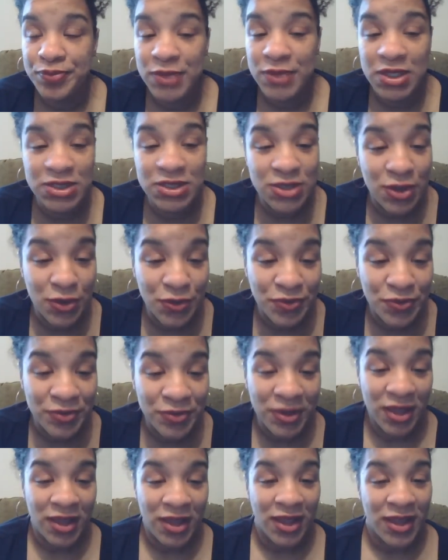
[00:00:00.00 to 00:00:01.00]
So
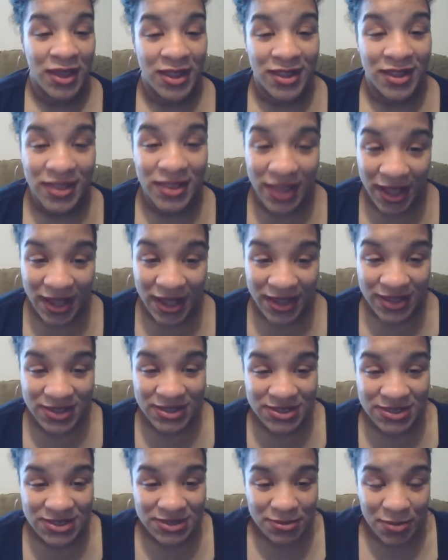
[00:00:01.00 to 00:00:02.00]
that
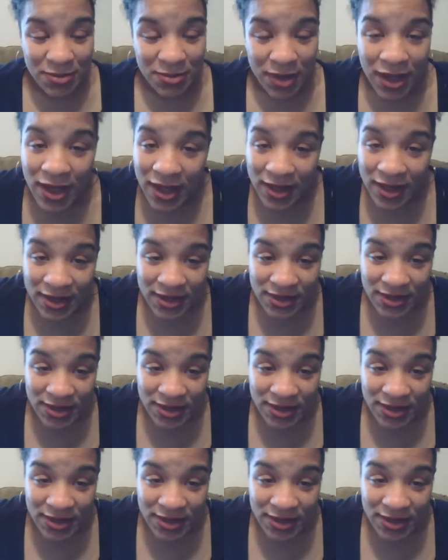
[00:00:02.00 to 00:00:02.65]
is my